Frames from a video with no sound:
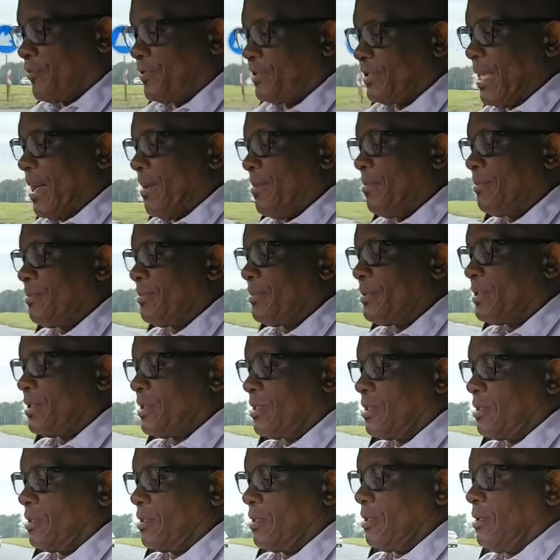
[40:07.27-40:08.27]

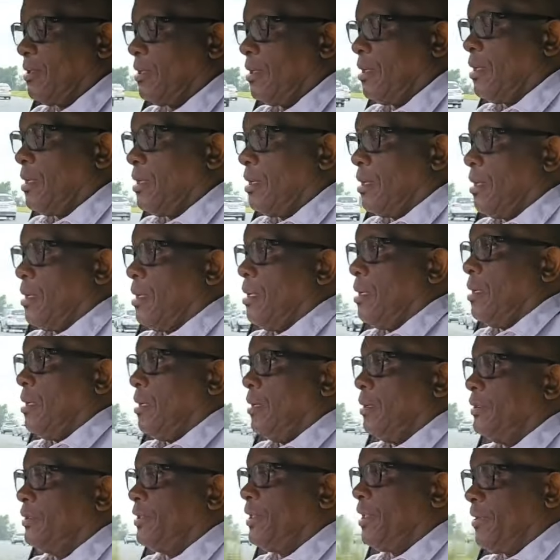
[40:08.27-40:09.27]
Psalms
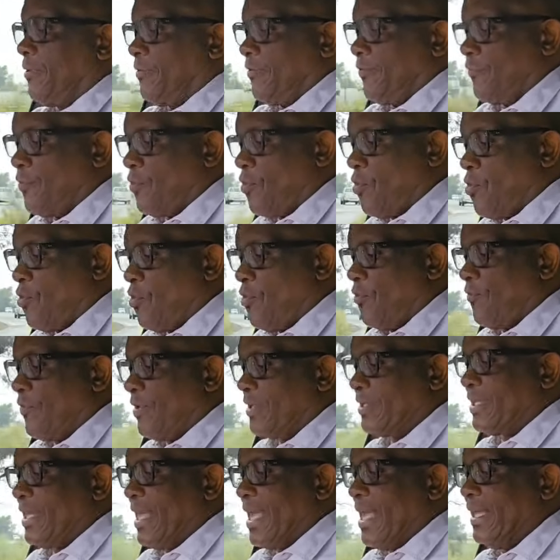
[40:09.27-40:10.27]
34
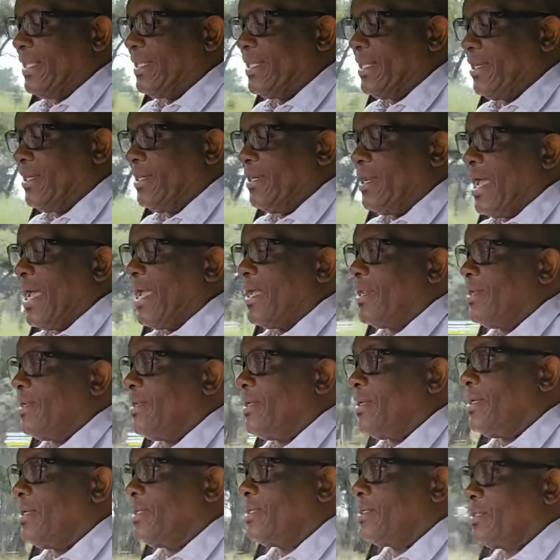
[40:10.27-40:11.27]
verse
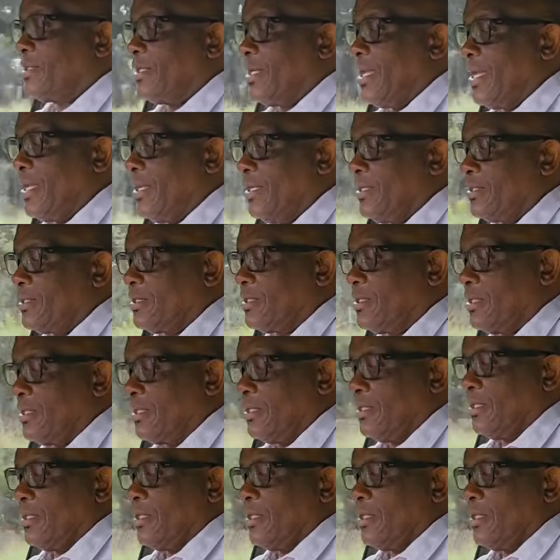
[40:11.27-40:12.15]
89 it says